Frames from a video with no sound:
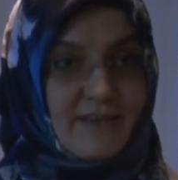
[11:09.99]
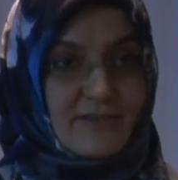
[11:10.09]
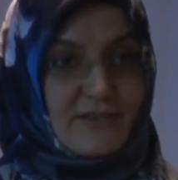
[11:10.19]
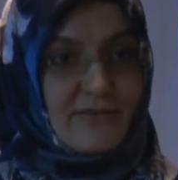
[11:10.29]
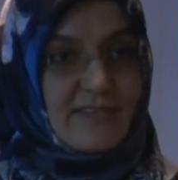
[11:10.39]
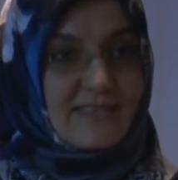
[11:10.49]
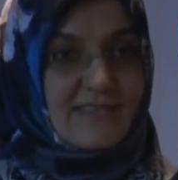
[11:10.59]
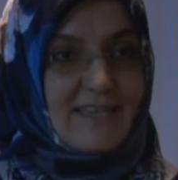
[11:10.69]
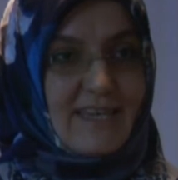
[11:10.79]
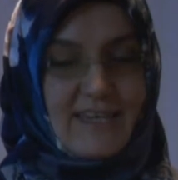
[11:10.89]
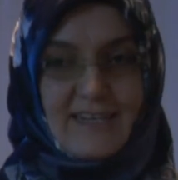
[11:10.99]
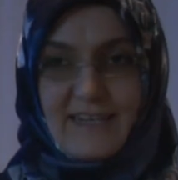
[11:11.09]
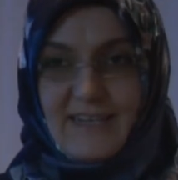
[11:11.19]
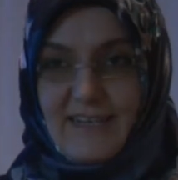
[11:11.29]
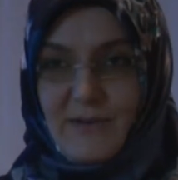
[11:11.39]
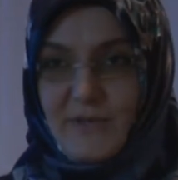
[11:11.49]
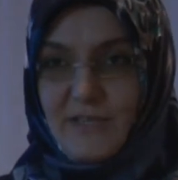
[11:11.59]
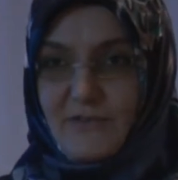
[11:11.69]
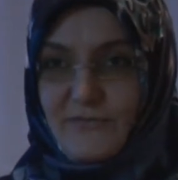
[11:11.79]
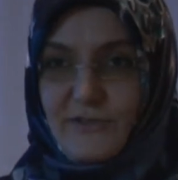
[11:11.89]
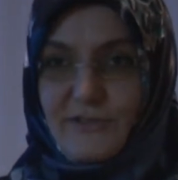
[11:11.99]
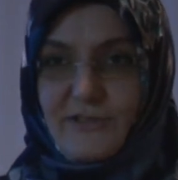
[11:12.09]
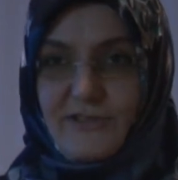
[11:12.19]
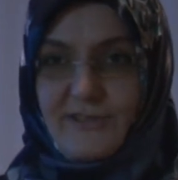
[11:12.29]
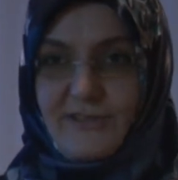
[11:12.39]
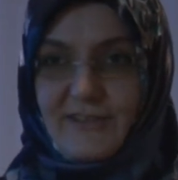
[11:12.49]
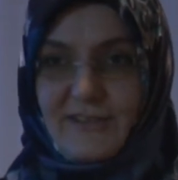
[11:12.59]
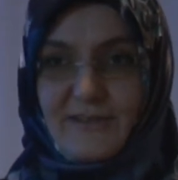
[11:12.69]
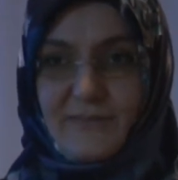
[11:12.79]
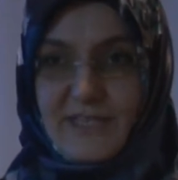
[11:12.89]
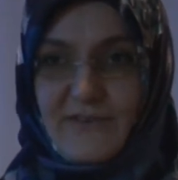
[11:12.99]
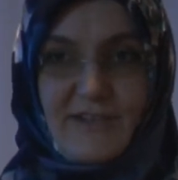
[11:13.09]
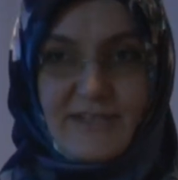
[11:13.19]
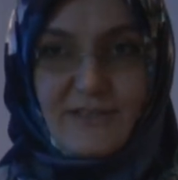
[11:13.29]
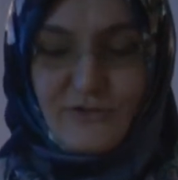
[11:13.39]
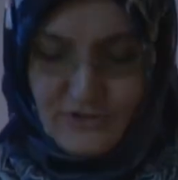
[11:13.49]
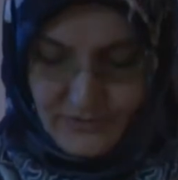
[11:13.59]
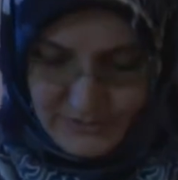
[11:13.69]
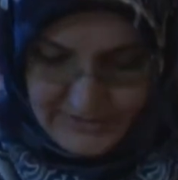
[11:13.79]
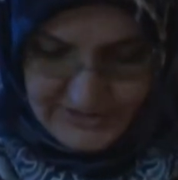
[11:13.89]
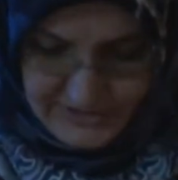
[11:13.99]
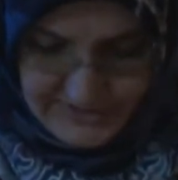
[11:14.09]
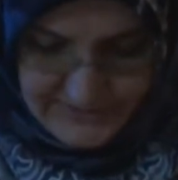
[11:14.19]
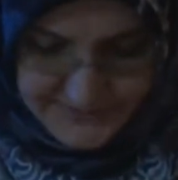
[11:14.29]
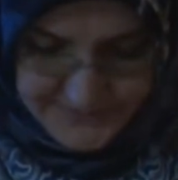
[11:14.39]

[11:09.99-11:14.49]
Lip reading: So we see here a peaceful but a very strong position.